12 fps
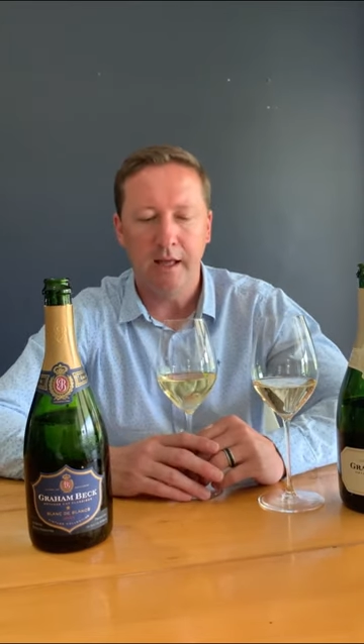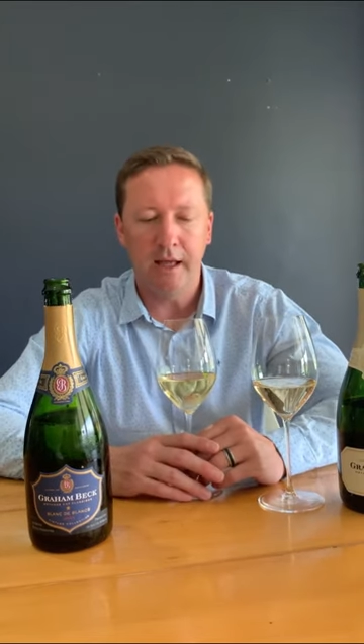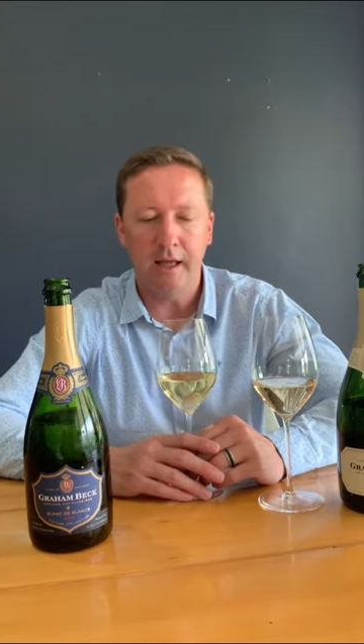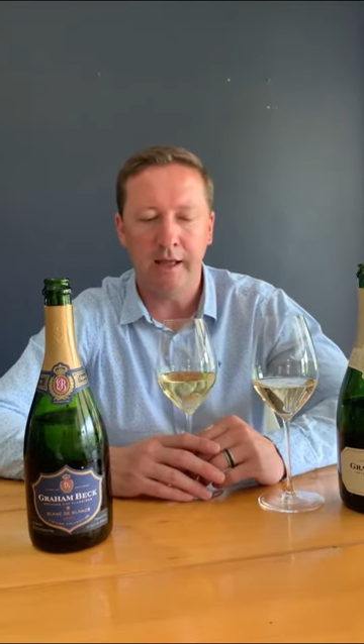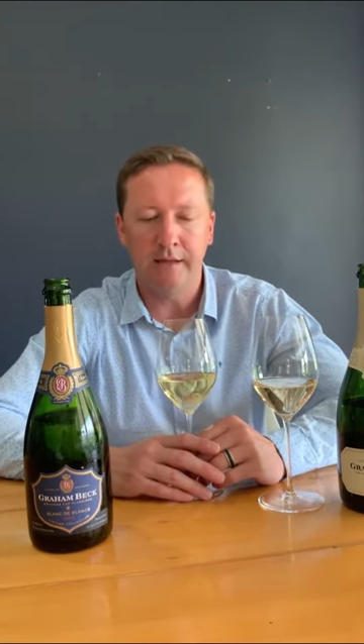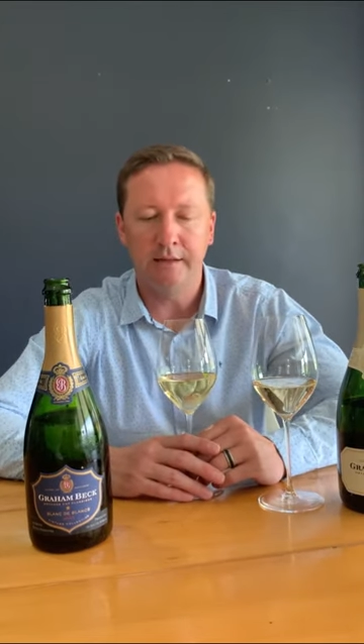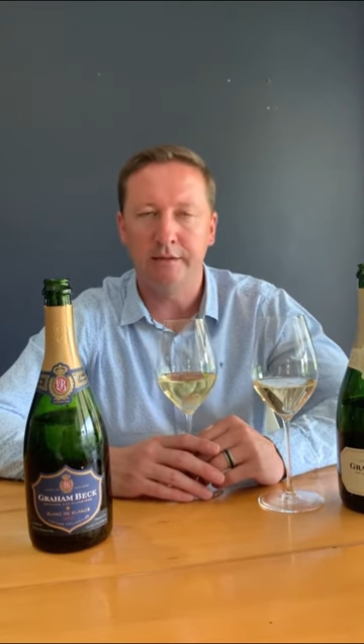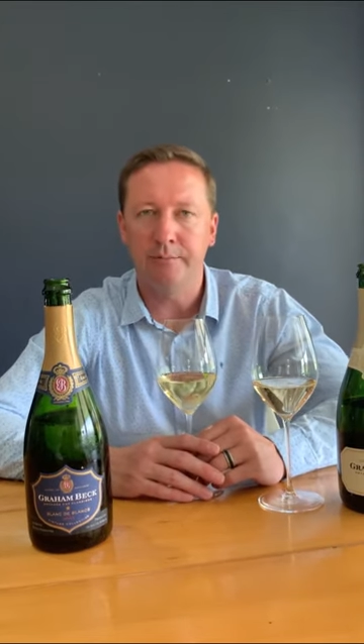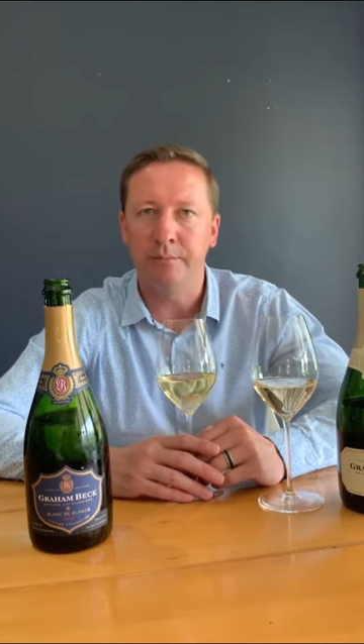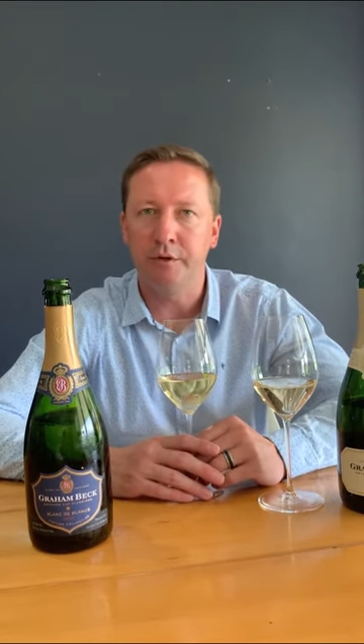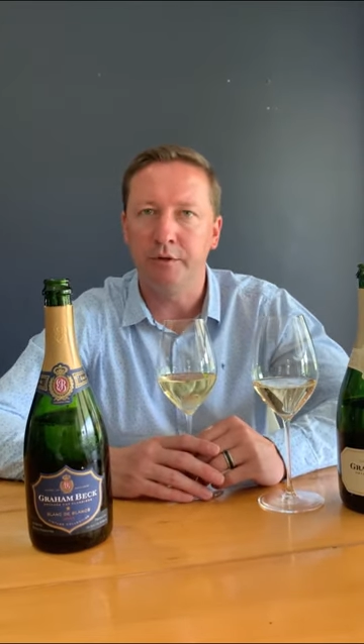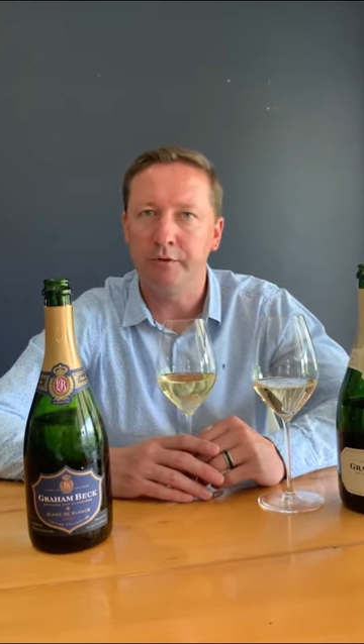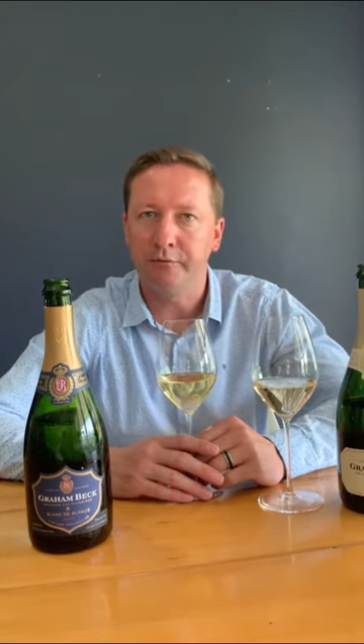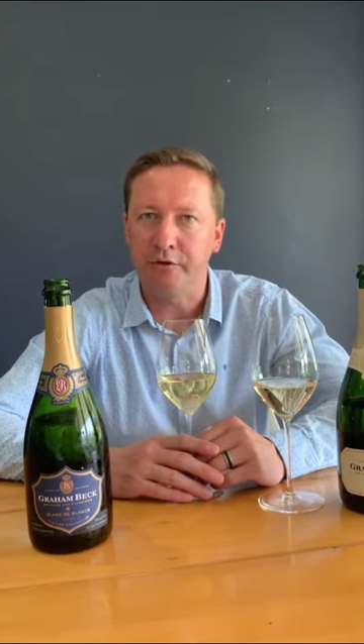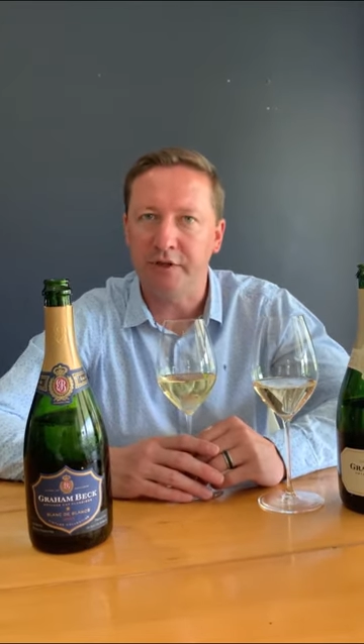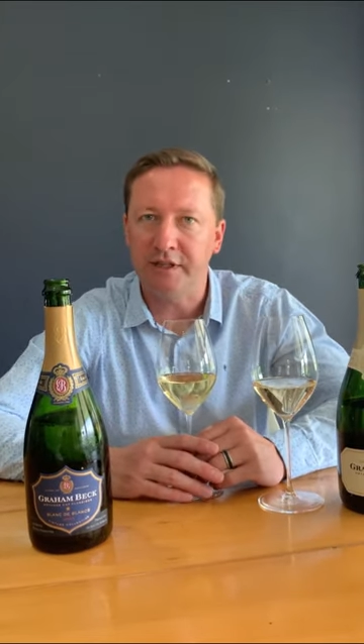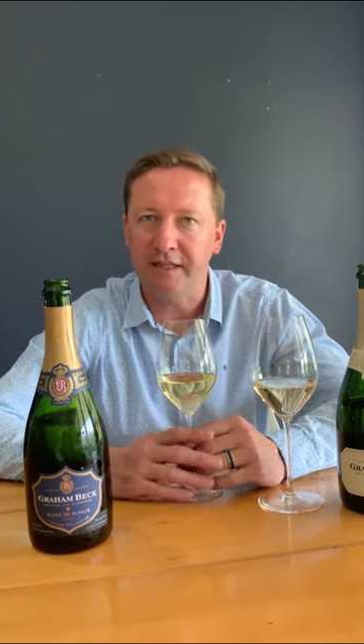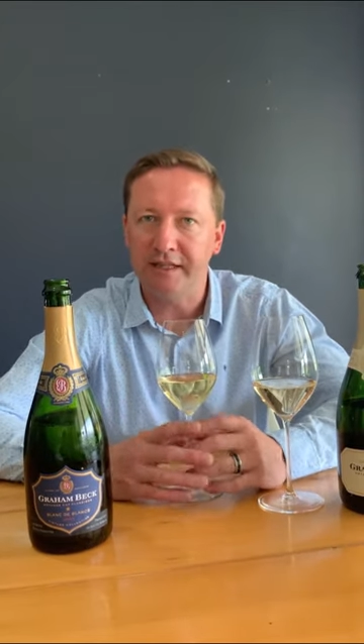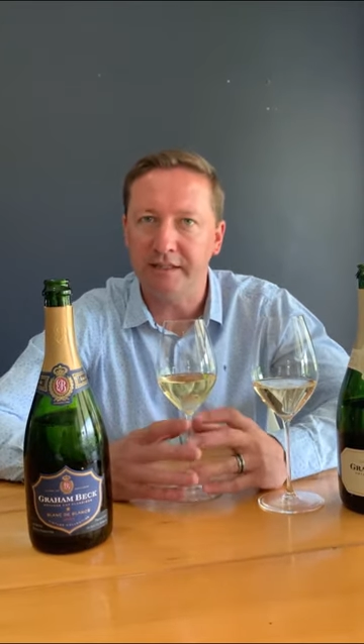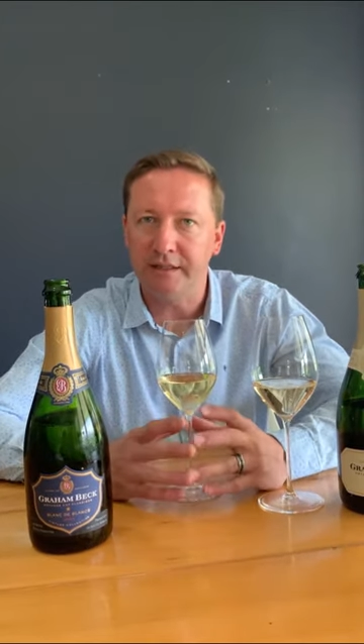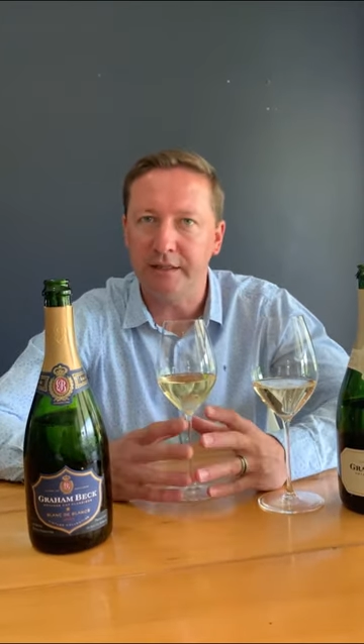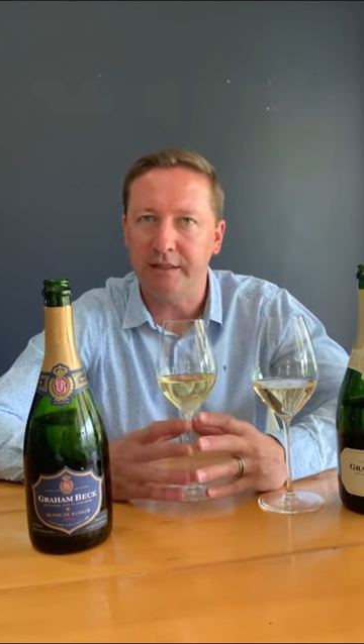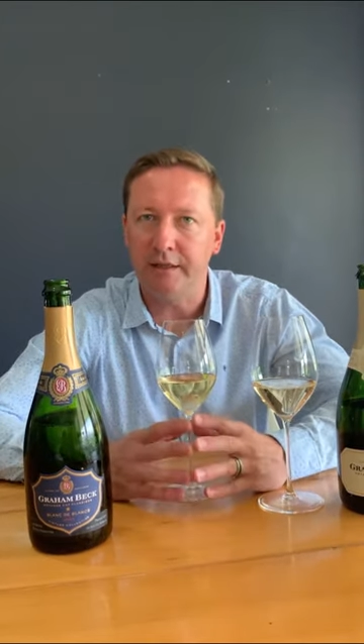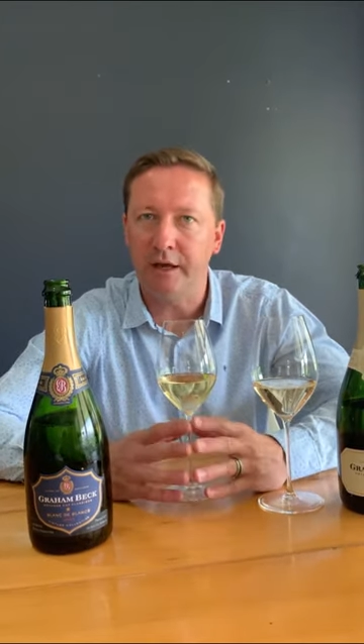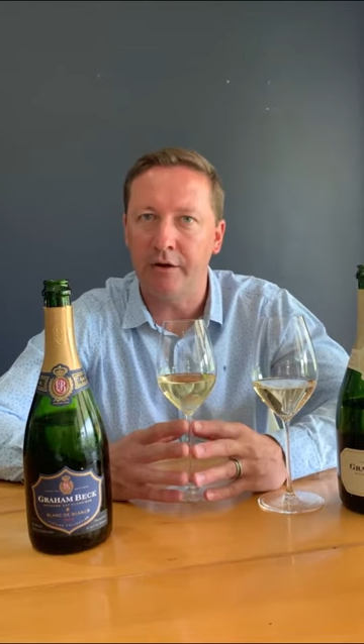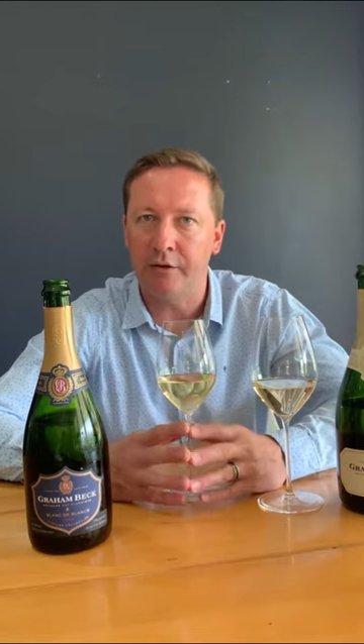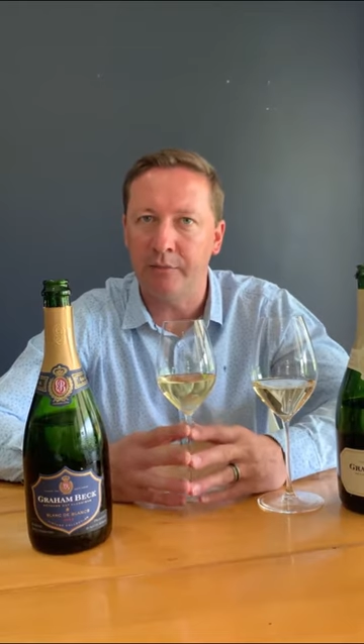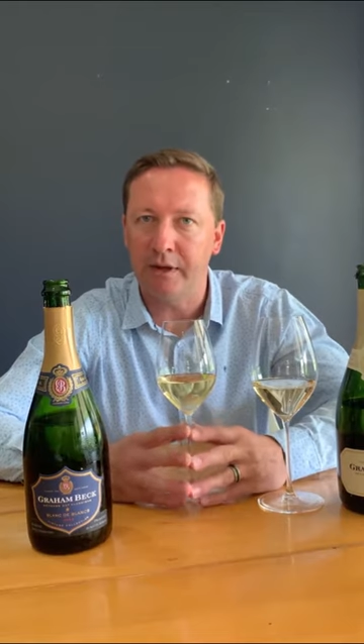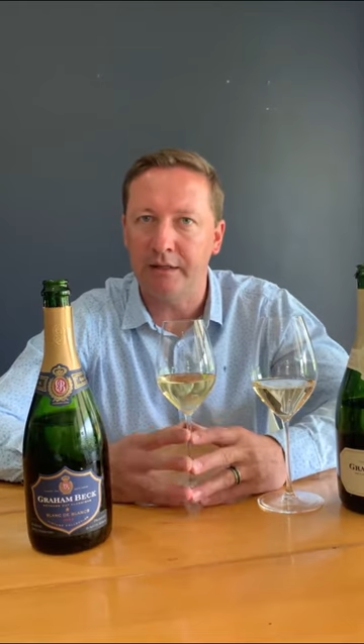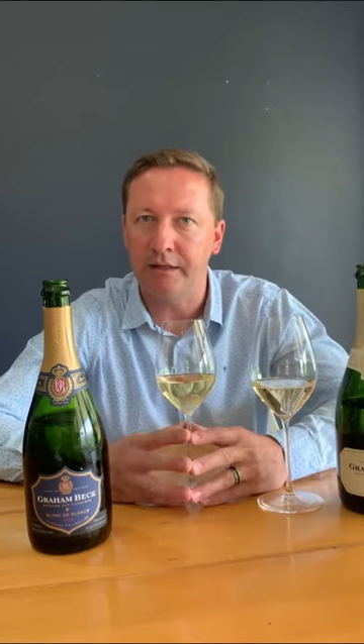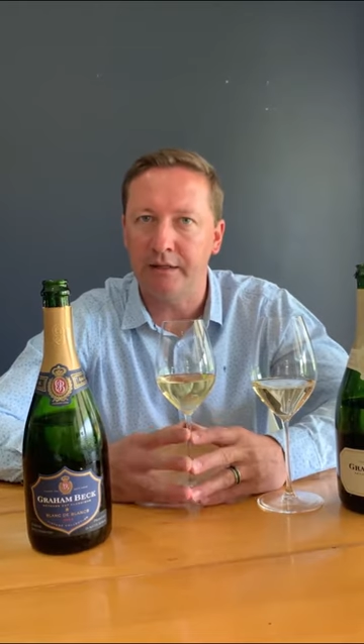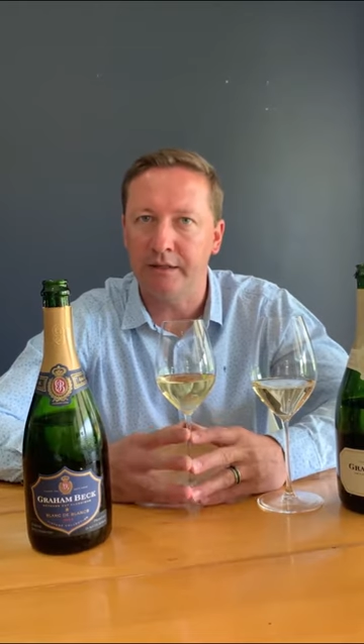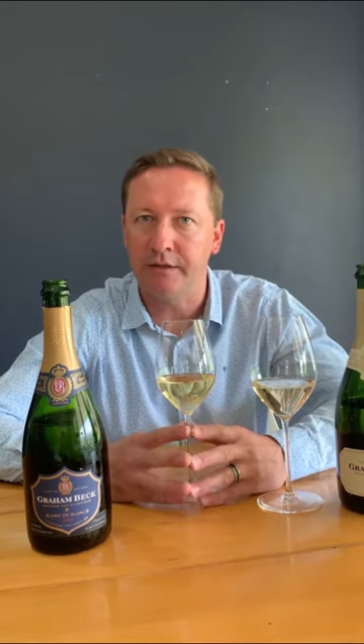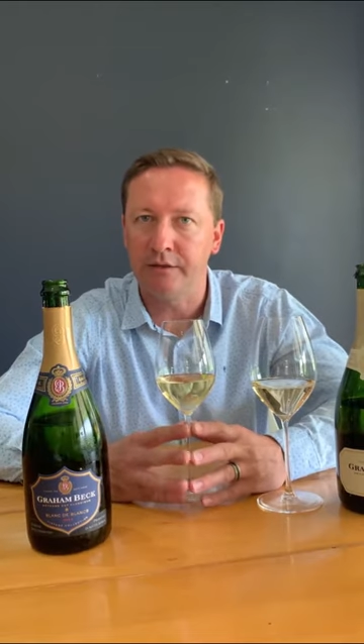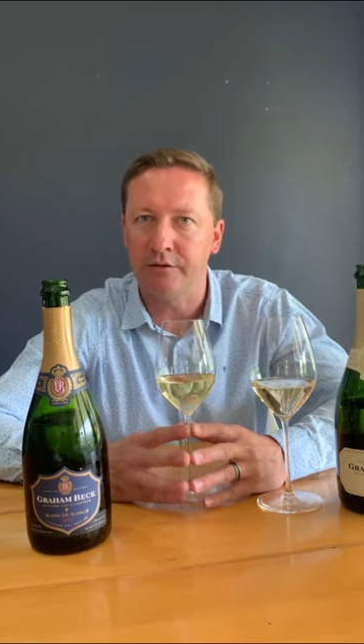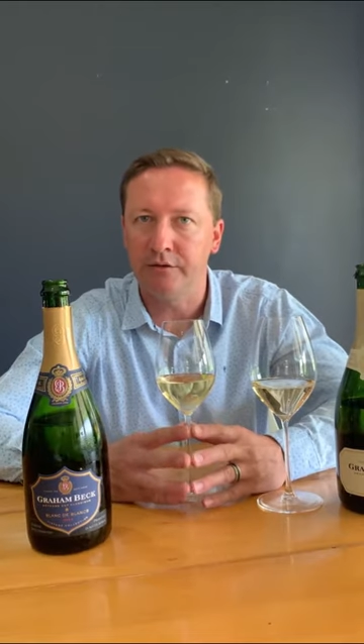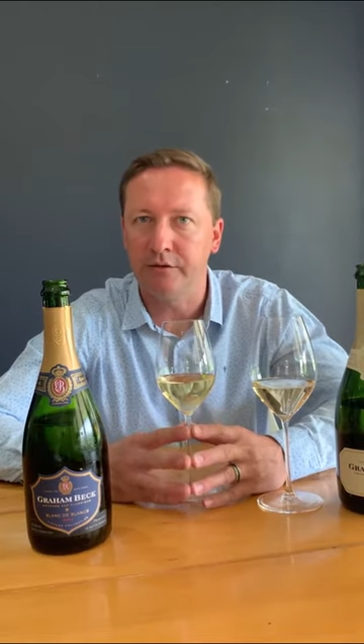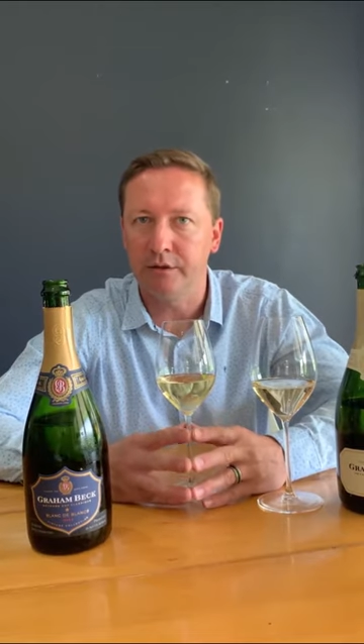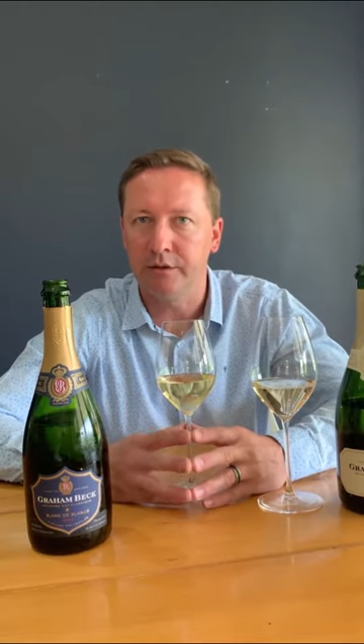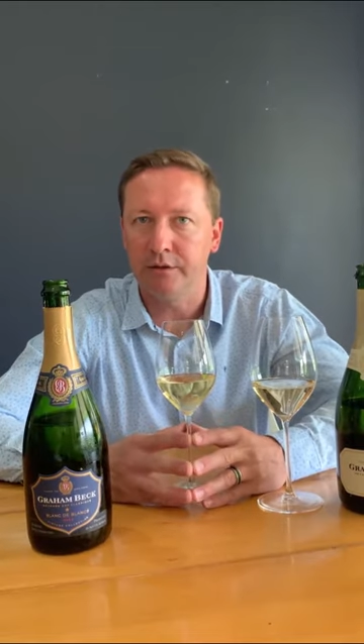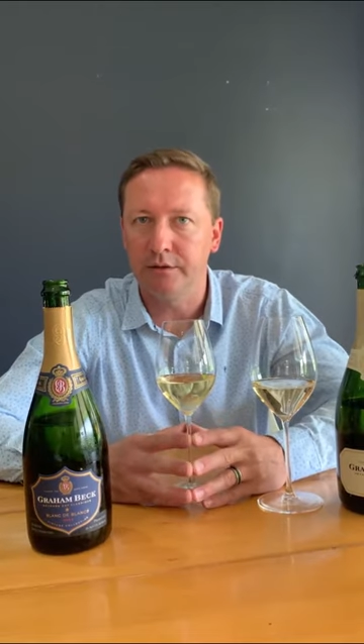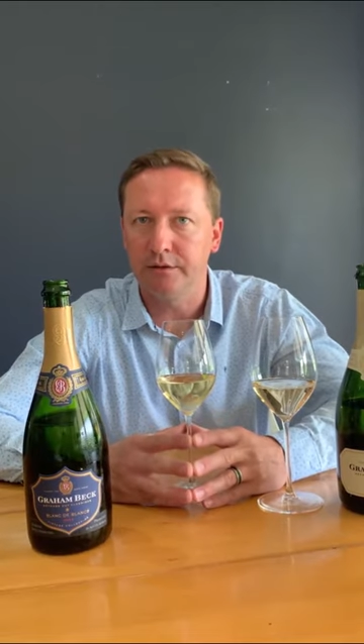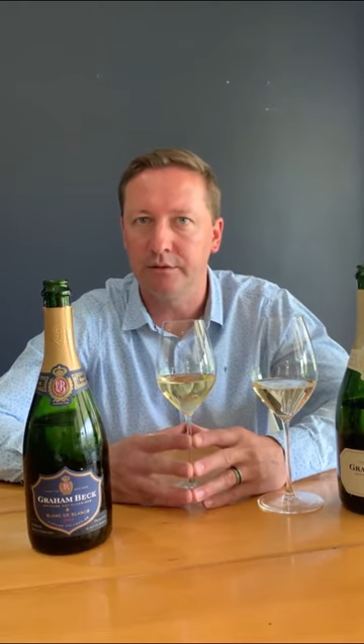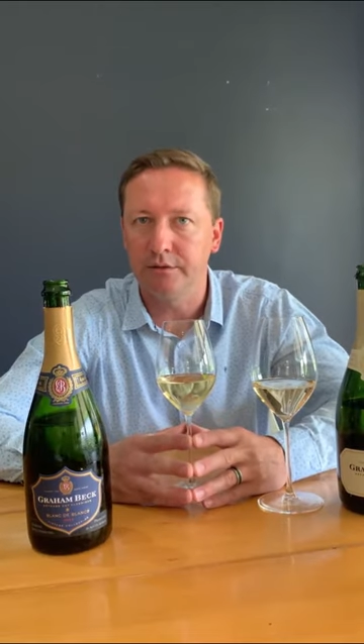and beautiful yeasty aromatics due to